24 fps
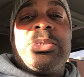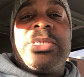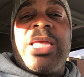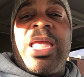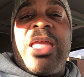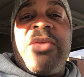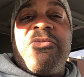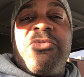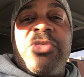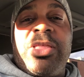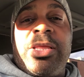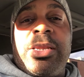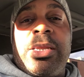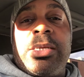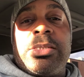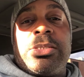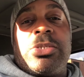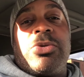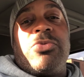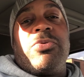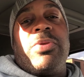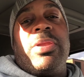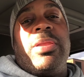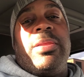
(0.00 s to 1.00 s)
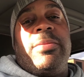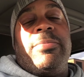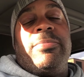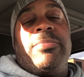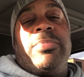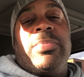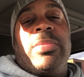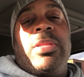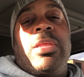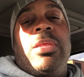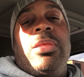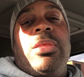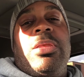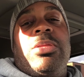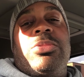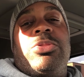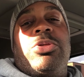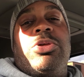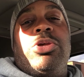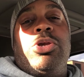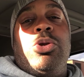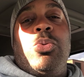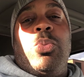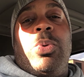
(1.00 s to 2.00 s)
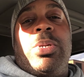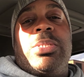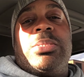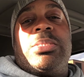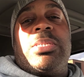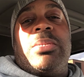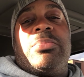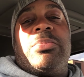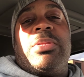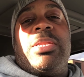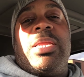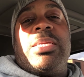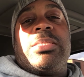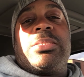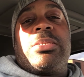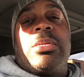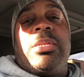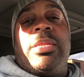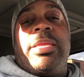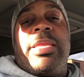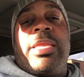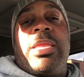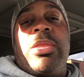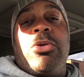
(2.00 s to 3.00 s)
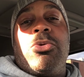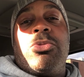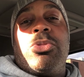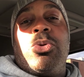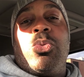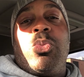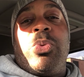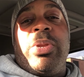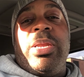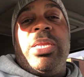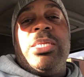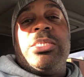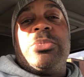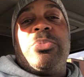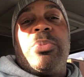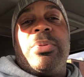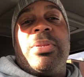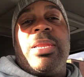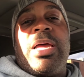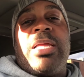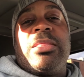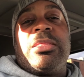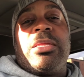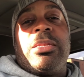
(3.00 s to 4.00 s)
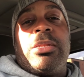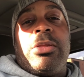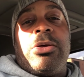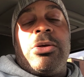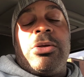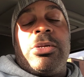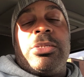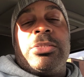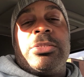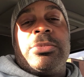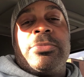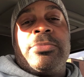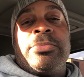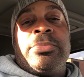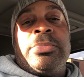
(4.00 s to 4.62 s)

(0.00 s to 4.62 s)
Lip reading: everything that's green. So you want something that's going to kill the weeds but not the lawn.